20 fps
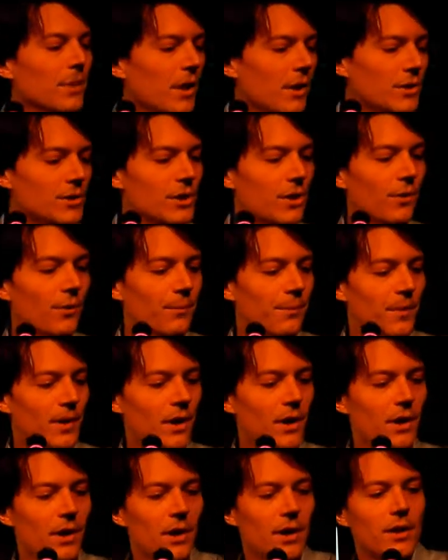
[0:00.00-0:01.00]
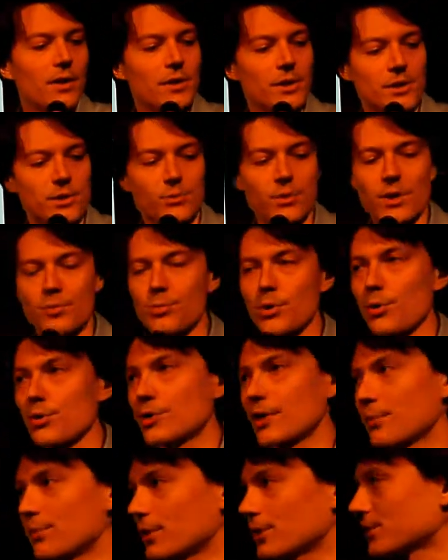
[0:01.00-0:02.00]
So this is what the
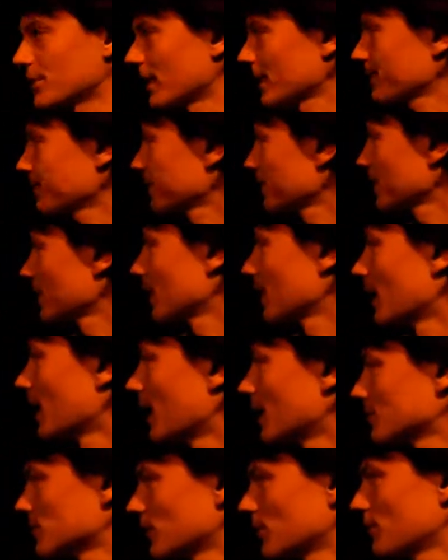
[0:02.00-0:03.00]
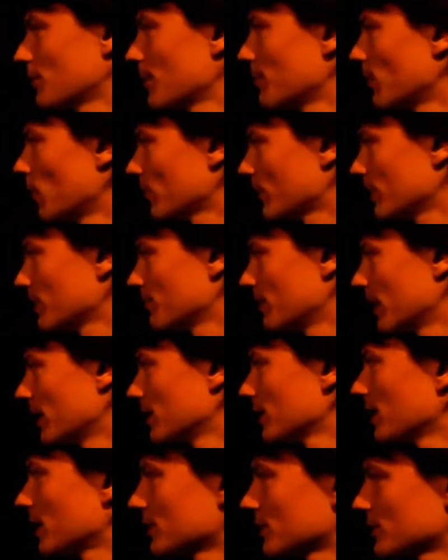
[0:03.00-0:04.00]
prototype looks like. It's a little bit bulky,
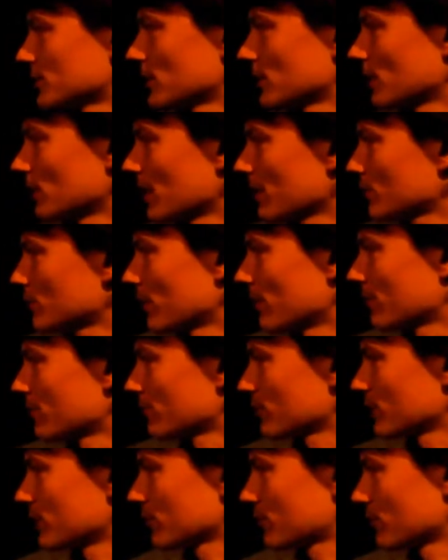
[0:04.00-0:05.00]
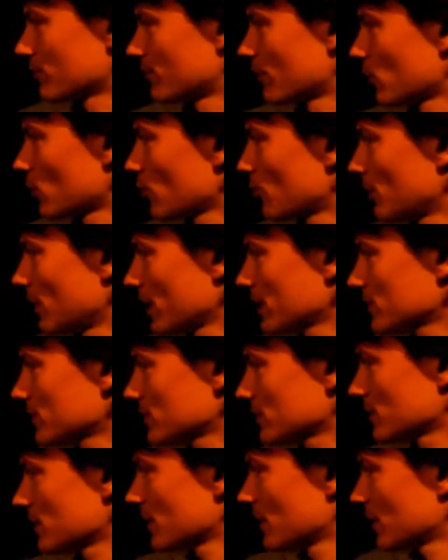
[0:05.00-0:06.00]
but you can see on the left we have 3 different focal
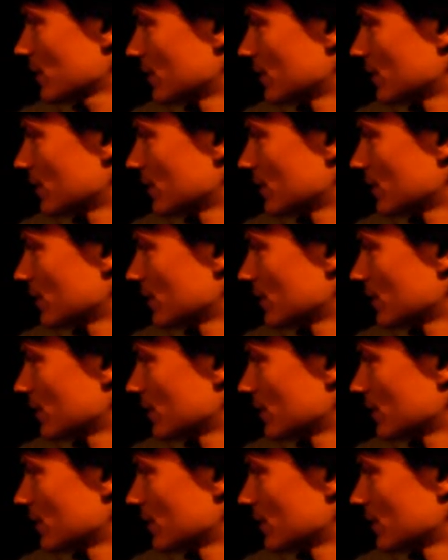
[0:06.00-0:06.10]
planes.